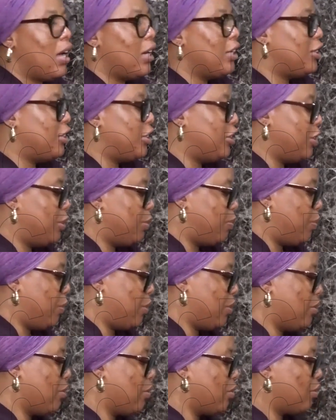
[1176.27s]

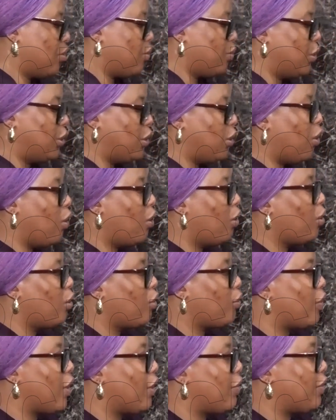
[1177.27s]
GDP with all
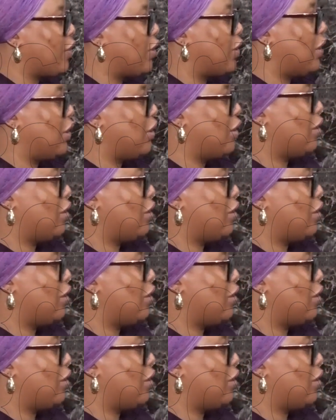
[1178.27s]
of everything?